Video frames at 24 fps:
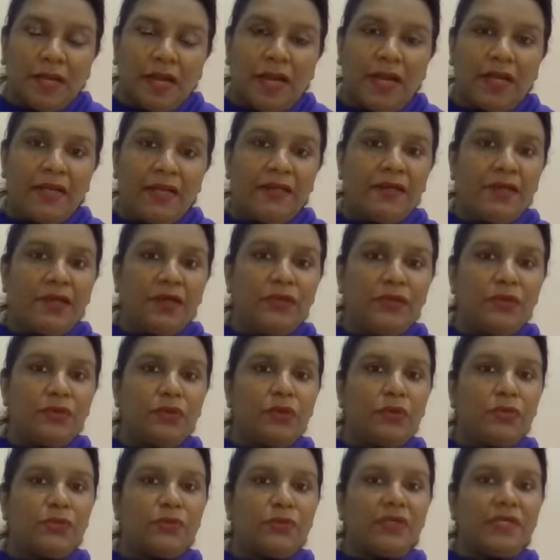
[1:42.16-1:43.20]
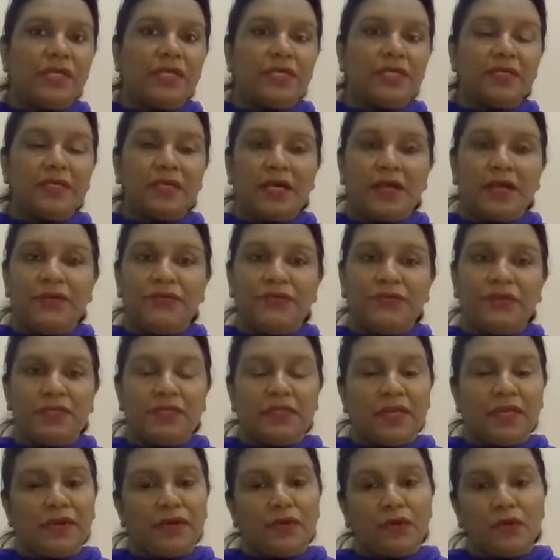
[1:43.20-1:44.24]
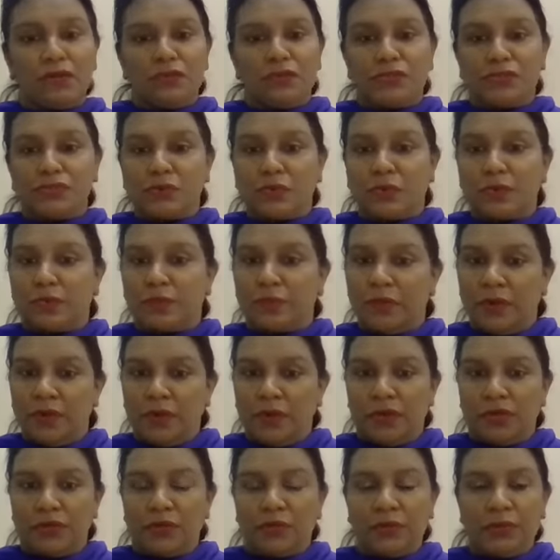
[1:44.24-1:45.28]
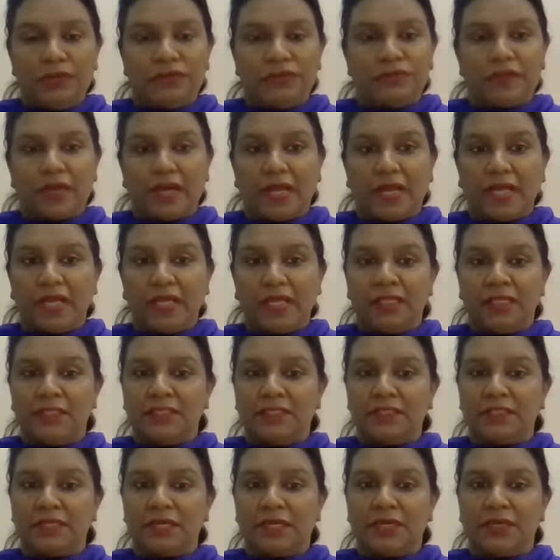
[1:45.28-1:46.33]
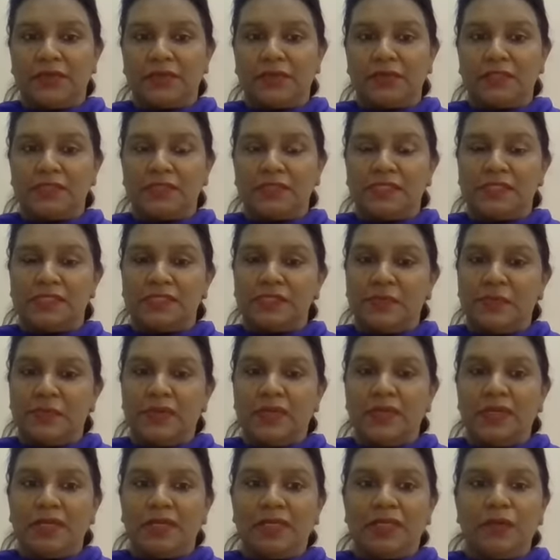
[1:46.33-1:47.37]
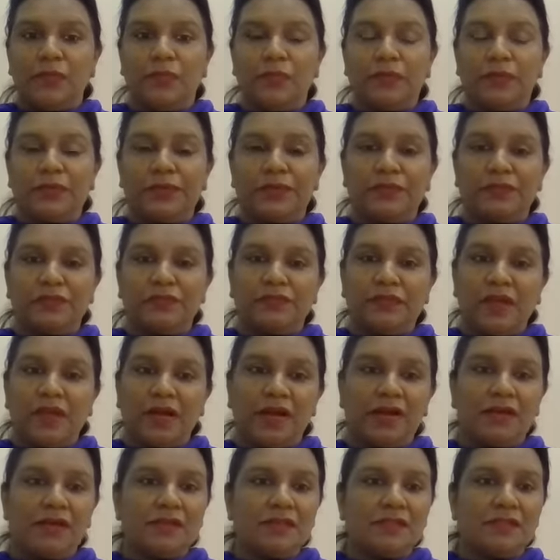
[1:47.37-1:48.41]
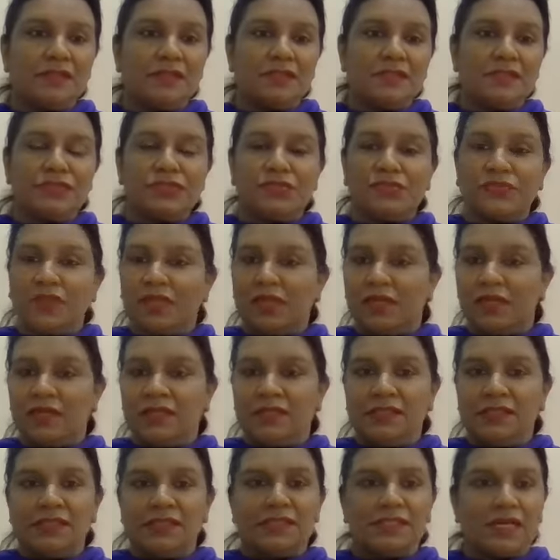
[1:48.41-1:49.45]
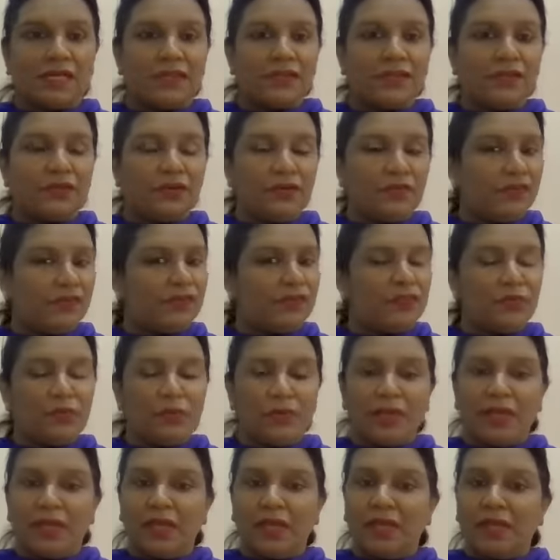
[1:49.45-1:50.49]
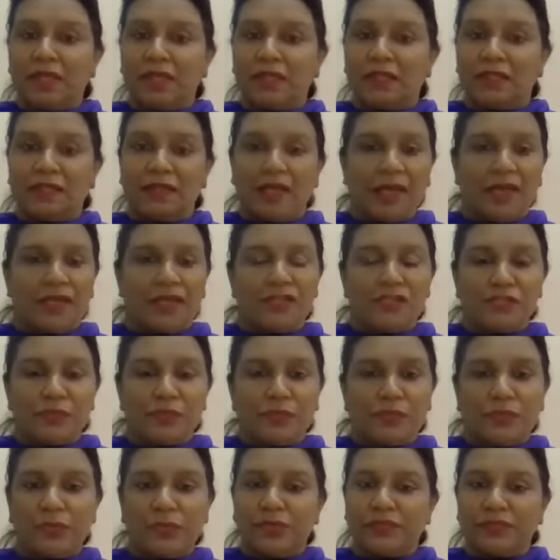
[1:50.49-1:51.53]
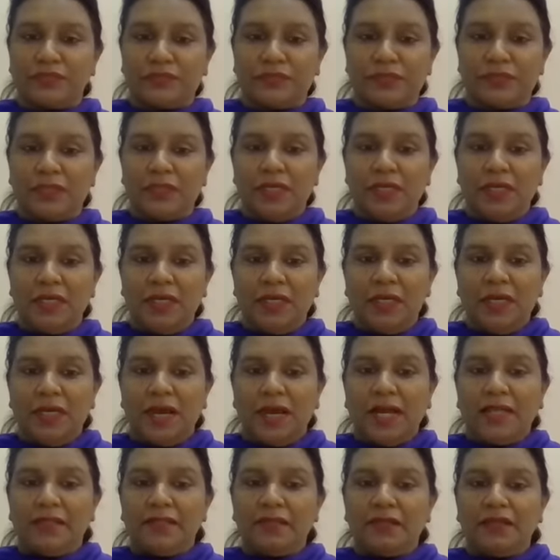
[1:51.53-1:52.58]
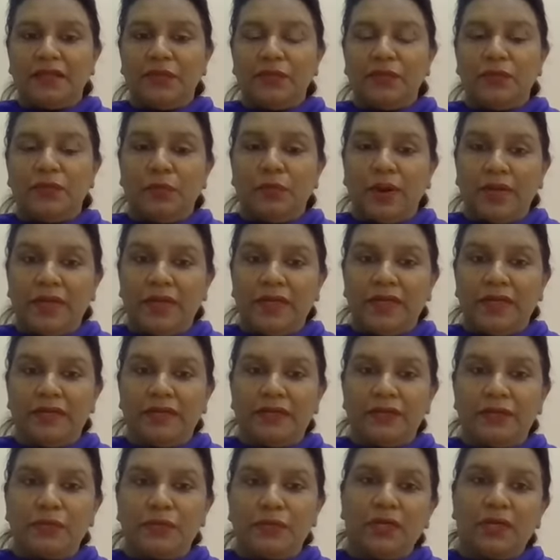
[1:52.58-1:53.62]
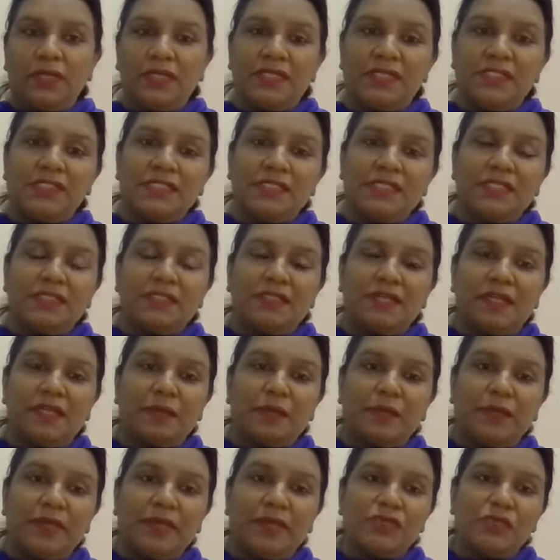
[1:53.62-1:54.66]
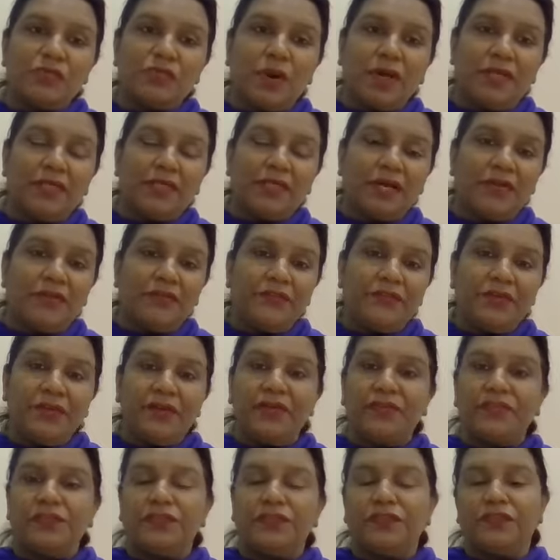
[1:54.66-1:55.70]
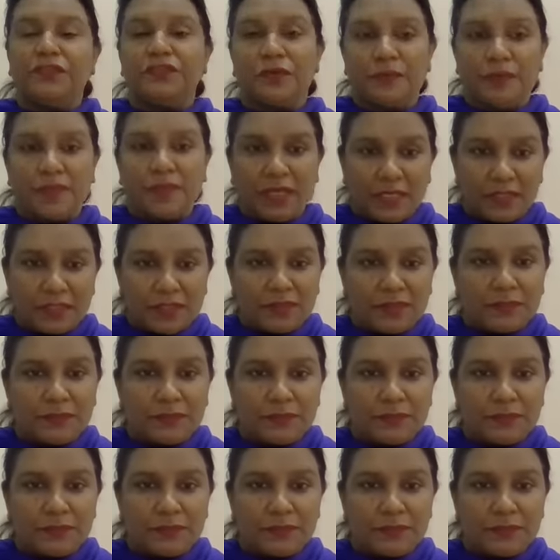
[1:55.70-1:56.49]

And you go to another country, there also you'll find, you can say, similarly beautiful flowers and trees and the river flowing and the land so beautiful. And then you will wonder that what is it that makes one country different from the other?